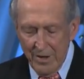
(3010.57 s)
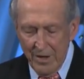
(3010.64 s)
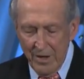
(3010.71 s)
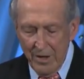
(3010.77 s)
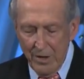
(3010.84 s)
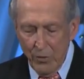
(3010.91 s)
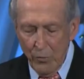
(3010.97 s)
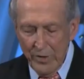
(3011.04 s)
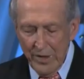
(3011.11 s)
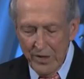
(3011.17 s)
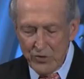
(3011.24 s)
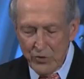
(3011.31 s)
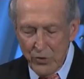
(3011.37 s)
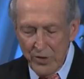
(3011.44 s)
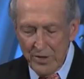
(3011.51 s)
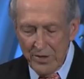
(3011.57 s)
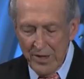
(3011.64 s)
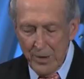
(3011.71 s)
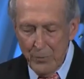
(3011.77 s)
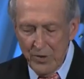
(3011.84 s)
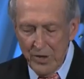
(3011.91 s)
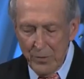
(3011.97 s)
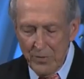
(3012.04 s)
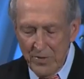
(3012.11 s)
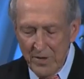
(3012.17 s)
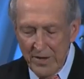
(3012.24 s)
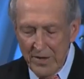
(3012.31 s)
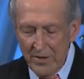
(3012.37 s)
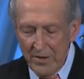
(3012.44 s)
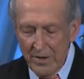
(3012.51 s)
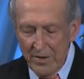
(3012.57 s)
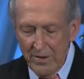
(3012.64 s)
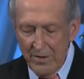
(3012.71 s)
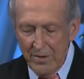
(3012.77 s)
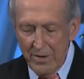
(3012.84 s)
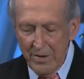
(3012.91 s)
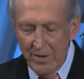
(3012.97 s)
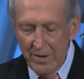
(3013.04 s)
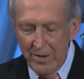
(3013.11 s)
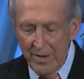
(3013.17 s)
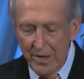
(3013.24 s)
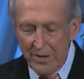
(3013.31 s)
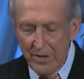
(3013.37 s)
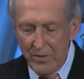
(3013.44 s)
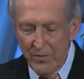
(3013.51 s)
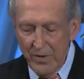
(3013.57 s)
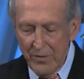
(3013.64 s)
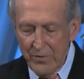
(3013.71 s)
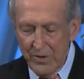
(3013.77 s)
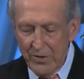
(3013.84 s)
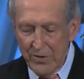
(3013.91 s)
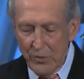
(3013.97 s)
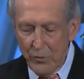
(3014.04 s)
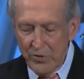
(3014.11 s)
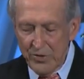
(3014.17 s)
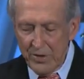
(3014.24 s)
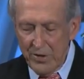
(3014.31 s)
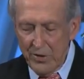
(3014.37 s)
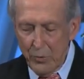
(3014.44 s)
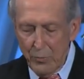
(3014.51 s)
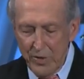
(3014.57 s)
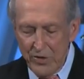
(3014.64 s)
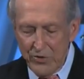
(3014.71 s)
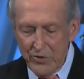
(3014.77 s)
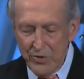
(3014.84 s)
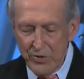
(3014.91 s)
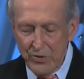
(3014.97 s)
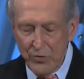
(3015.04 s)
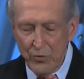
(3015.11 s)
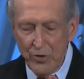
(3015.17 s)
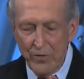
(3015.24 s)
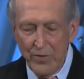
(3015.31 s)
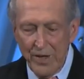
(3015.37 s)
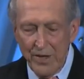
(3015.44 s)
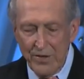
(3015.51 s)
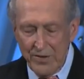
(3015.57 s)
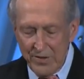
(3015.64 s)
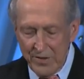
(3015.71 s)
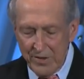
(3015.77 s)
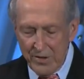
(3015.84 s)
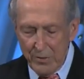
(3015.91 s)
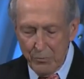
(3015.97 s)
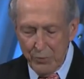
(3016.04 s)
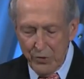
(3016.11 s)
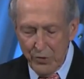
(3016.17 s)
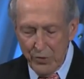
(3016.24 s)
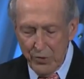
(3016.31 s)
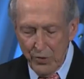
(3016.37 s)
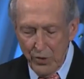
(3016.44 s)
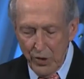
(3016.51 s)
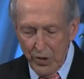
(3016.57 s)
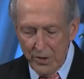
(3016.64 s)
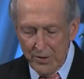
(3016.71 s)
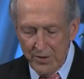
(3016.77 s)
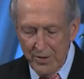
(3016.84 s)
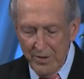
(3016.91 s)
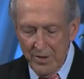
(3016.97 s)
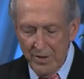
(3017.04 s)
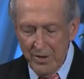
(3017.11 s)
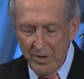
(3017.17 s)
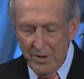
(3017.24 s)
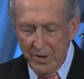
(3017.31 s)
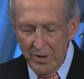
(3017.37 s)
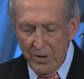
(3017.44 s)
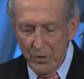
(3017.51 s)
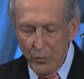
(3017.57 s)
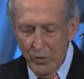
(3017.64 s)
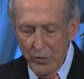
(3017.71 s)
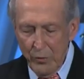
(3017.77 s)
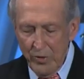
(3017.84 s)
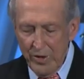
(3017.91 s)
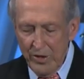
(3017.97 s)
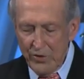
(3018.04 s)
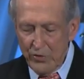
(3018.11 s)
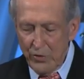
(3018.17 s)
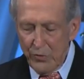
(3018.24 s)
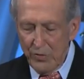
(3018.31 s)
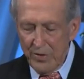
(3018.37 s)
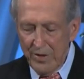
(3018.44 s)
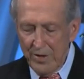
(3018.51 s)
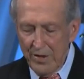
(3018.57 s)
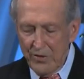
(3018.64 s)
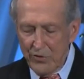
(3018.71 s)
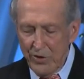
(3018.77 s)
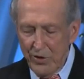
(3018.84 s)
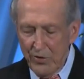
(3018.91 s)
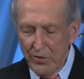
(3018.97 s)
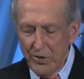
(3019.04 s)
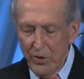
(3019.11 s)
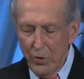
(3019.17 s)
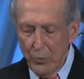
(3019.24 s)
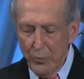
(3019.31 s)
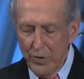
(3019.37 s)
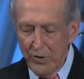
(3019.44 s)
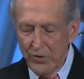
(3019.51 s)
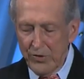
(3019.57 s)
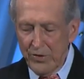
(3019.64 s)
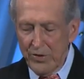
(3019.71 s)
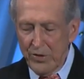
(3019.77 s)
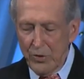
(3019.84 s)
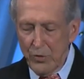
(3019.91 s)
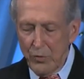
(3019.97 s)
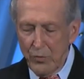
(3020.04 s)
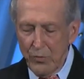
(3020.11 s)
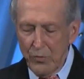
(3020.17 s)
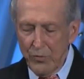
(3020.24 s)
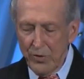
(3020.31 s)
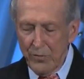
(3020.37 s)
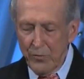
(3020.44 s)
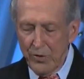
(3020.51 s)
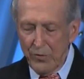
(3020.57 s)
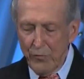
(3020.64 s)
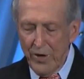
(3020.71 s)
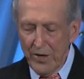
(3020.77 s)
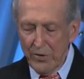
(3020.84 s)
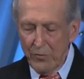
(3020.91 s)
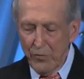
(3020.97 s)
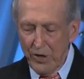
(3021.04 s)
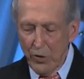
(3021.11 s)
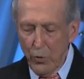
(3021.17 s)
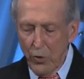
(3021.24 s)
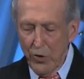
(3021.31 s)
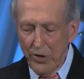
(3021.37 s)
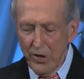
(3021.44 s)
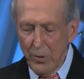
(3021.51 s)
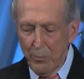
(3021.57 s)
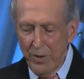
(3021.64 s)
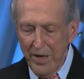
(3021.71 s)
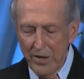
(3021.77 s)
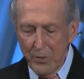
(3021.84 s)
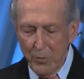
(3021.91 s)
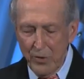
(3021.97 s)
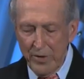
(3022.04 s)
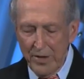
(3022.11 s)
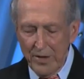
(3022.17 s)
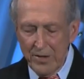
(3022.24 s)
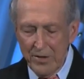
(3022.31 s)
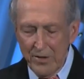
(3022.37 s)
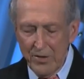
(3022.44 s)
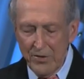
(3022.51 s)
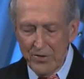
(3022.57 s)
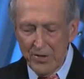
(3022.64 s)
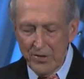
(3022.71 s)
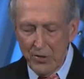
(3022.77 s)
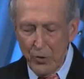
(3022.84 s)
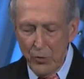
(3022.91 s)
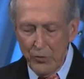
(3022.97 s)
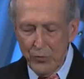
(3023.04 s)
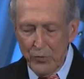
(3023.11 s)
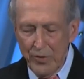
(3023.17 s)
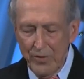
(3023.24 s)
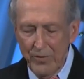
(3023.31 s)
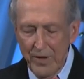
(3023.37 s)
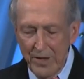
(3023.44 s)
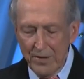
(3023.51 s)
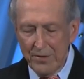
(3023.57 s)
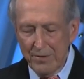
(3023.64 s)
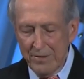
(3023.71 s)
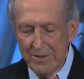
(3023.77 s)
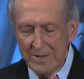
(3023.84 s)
When I joined IBM in the late 1950s, there was a clear mission to advance the computer art. We were issued engineering notebooks to record our patentable ideas and told to invent.